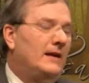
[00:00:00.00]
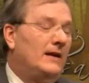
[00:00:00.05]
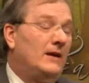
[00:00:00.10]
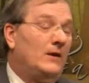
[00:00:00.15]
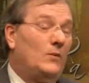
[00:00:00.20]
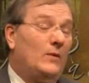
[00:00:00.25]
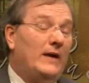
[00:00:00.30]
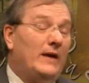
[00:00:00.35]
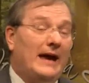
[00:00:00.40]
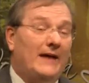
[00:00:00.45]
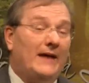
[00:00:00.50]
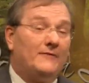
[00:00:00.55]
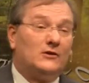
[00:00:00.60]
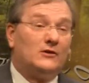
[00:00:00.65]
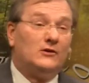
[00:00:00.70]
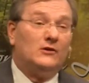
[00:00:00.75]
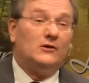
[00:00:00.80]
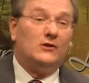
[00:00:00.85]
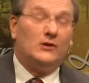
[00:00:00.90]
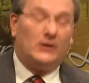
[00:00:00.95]
We have to
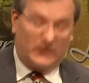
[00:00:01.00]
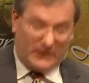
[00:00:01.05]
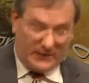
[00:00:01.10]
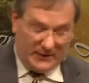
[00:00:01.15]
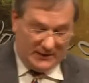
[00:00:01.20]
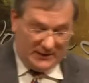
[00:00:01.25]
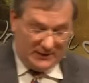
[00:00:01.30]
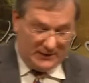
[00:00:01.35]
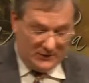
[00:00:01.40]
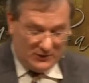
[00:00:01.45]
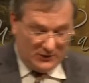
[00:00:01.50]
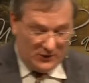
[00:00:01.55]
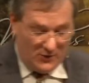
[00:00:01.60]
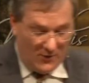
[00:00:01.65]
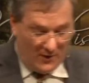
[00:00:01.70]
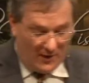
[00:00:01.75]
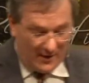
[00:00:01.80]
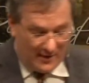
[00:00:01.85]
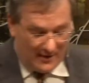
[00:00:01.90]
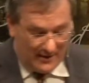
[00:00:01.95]
look
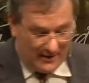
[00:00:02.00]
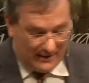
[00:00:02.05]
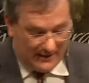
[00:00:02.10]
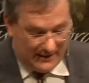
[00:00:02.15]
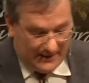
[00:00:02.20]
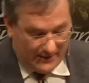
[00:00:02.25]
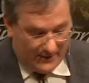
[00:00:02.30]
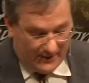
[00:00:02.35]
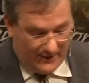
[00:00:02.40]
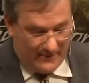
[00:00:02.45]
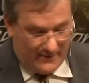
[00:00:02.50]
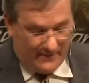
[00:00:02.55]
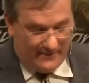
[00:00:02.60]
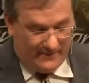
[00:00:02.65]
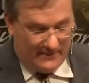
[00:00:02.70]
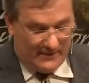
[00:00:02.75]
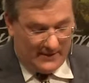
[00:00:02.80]
to our leader.